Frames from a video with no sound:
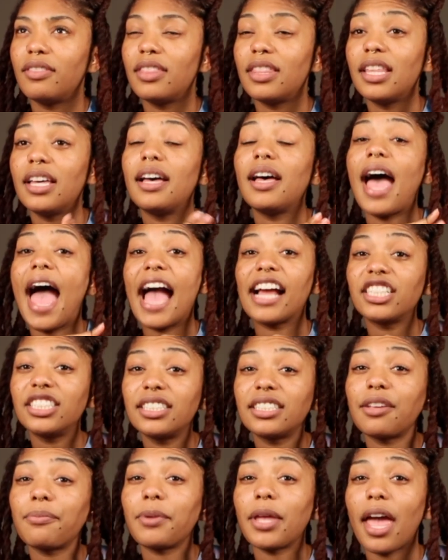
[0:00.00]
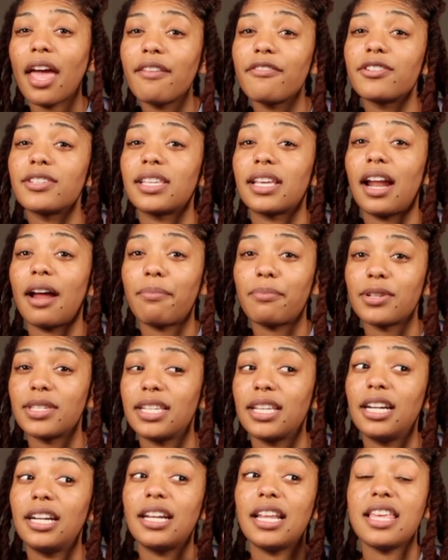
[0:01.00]
The actions and behaviors that I
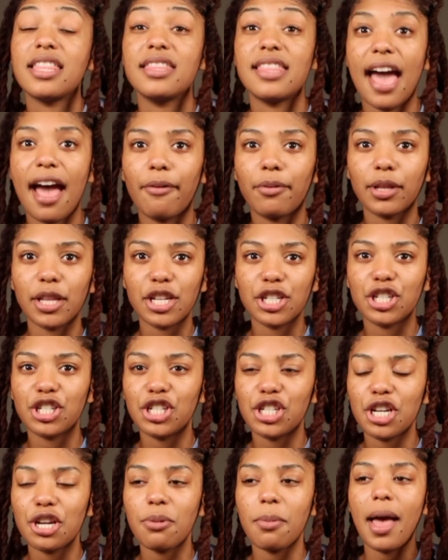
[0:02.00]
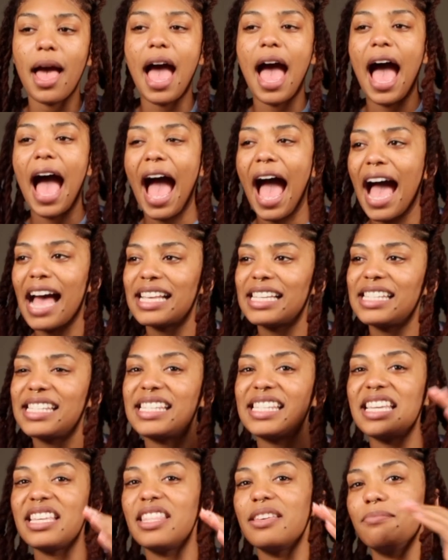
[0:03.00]
presented in that relationship, I
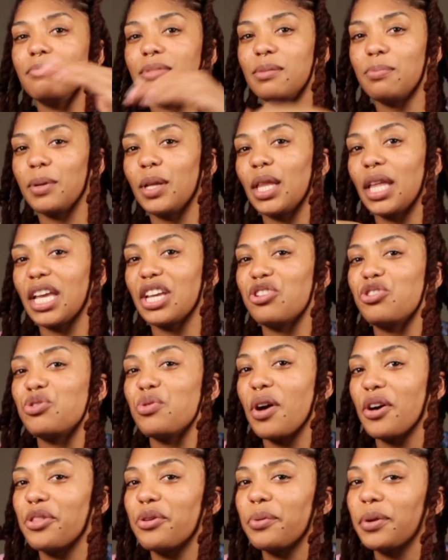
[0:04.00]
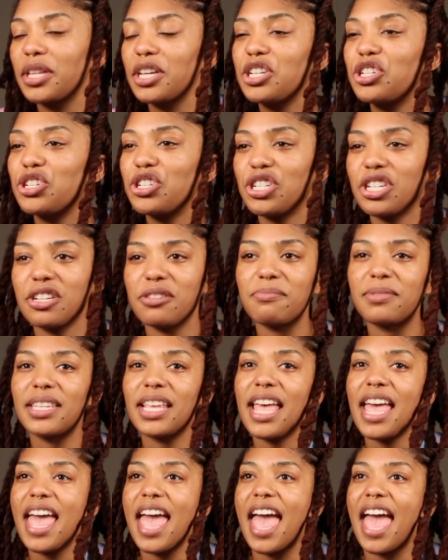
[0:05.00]
see them spilling into other relationships.
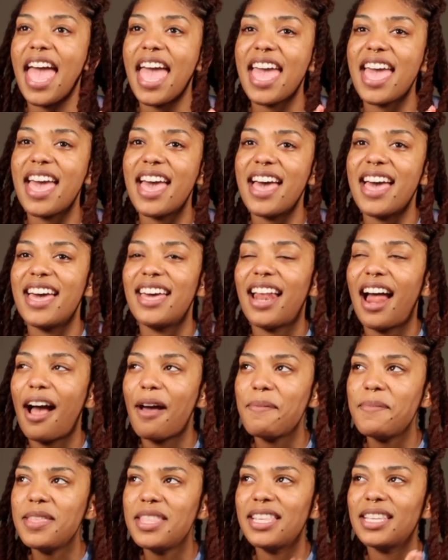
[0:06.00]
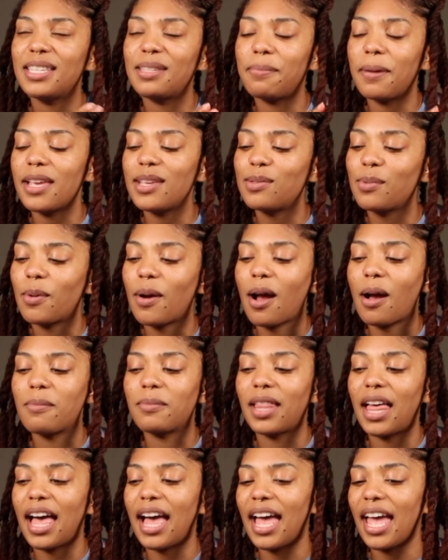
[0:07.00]
And I'm in this space where
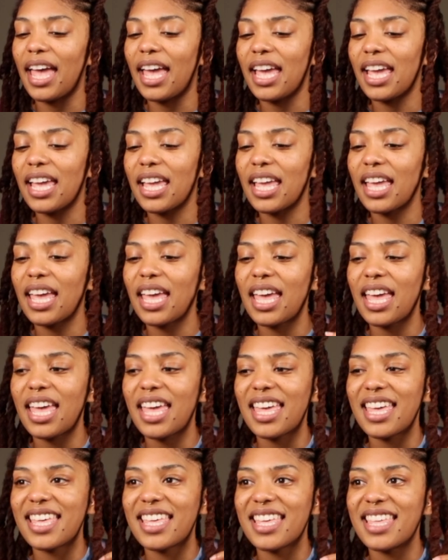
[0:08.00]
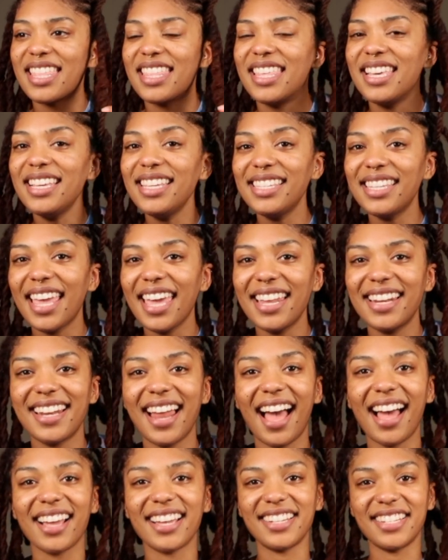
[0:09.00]
I'm like, this
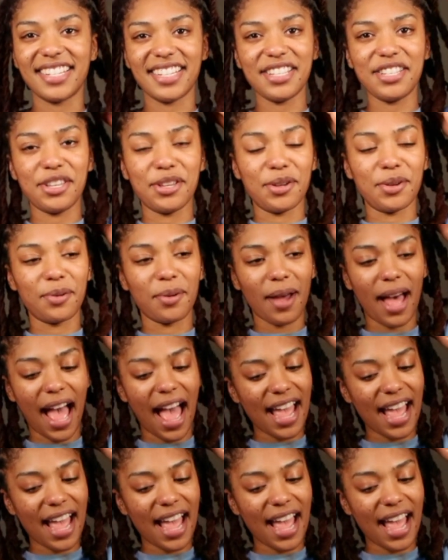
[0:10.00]
cannot continue.